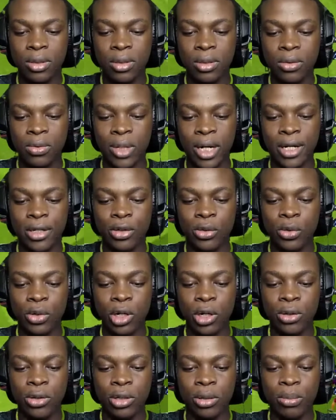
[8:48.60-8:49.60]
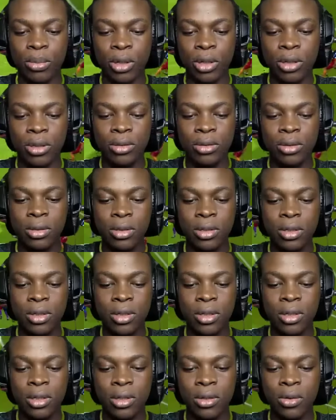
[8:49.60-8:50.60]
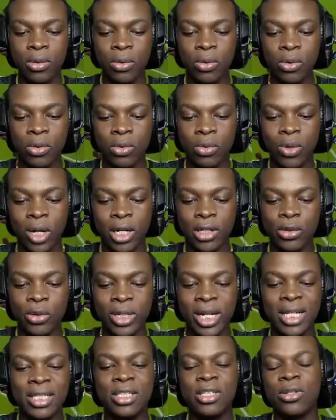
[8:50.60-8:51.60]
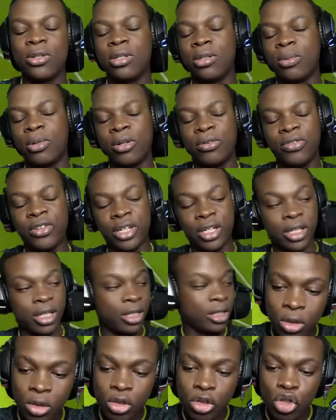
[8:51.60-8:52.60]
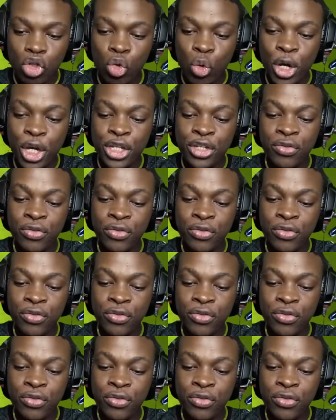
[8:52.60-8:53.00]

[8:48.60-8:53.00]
Guardiola on the ball. Guardiola still on the ball for Switch